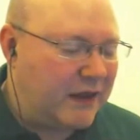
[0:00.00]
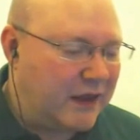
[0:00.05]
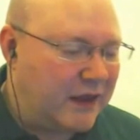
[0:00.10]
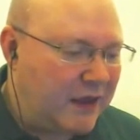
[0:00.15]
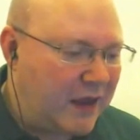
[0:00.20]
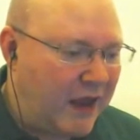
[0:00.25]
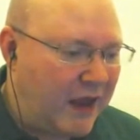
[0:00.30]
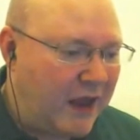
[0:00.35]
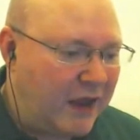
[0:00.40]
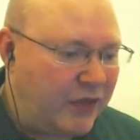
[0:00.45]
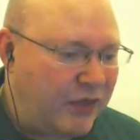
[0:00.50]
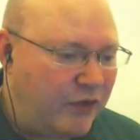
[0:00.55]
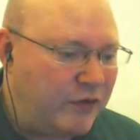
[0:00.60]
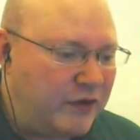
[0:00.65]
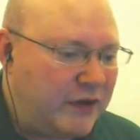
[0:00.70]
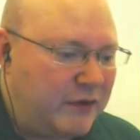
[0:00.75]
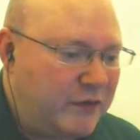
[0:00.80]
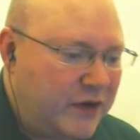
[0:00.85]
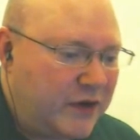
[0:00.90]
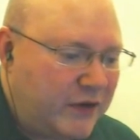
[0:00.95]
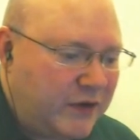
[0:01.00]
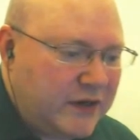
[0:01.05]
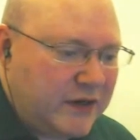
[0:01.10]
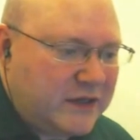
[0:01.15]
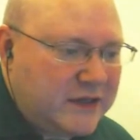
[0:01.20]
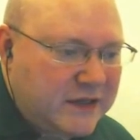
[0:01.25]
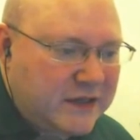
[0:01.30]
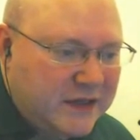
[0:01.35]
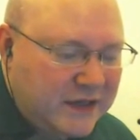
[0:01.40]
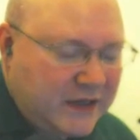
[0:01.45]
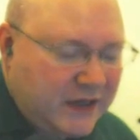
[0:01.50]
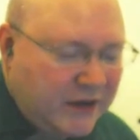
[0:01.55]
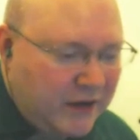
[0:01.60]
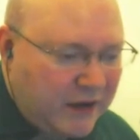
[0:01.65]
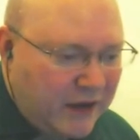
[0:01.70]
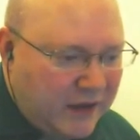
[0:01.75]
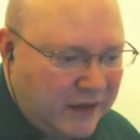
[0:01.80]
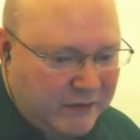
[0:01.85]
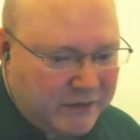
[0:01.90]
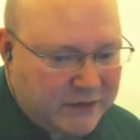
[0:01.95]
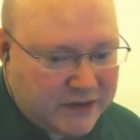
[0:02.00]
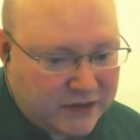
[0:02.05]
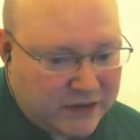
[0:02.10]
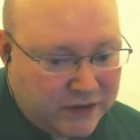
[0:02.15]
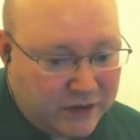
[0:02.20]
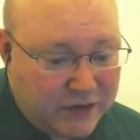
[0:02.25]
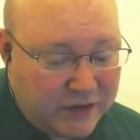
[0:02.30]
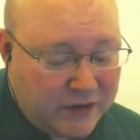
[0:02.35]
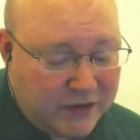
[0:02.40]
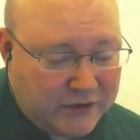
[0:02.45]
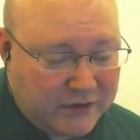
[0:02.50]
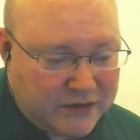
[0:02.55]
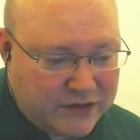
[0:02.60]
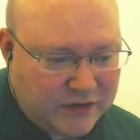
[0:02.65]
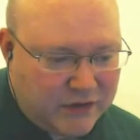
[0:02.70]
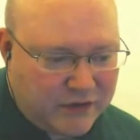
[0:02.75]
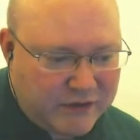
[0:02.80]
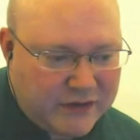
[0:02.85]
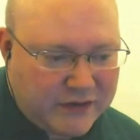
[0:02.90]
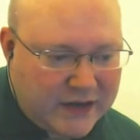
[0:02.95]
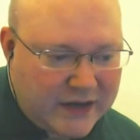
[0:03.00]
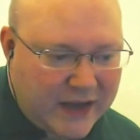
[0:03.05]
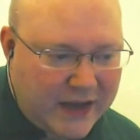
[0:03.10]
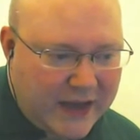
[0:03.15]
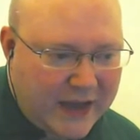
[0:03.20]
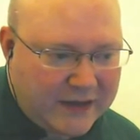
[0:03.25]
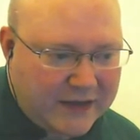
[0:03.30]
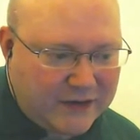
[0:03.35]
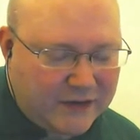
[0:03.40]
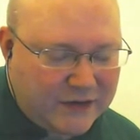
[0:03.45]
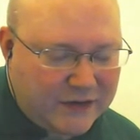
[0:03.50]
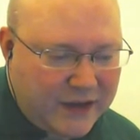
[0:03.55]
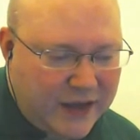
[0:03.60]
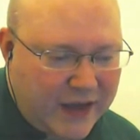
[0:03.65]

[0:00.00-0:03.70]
I thought you were going to... There was another news story that I had on...